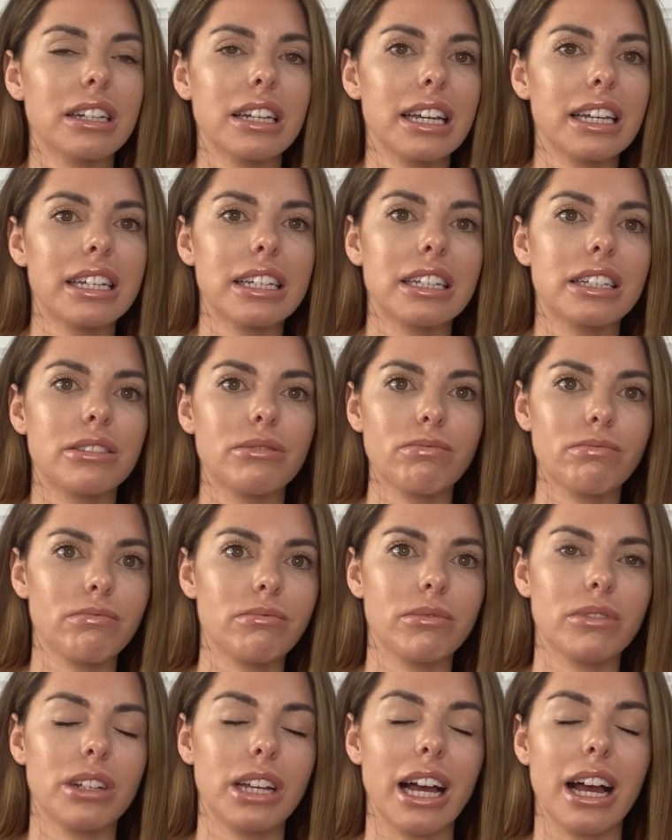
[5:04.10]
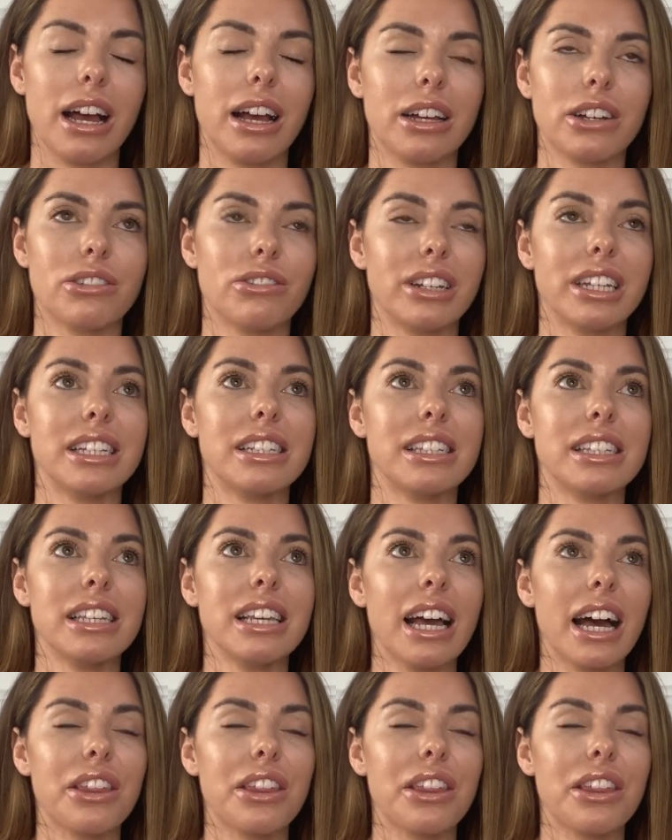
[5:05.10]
like, crazy.